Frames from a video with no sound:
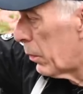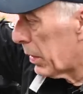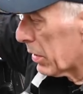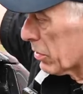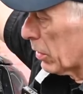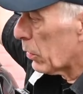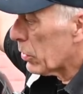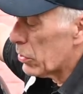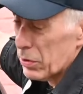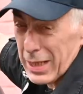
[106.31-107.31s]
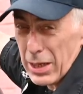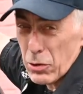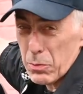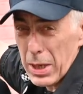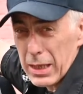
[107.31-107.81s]
because those you tend
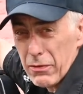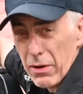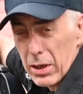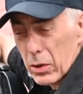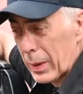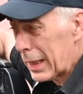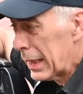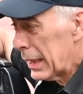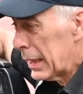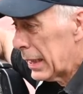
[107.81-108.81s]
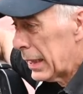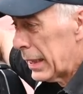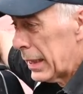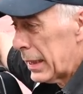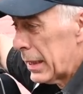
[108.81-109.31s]
to break very quickly.
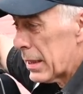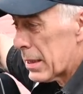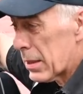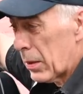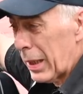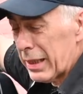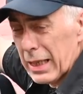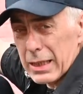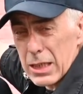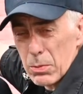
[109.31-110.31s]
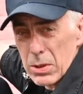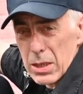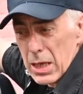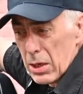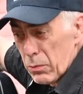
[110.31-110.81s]
So I think this was
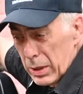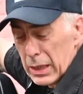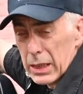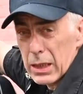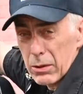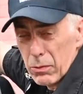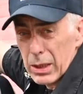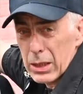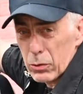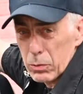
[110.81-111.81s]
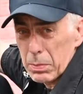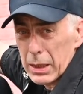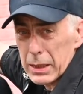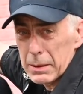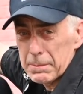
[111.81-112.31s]
a really, really good
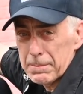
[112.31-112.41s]
buy.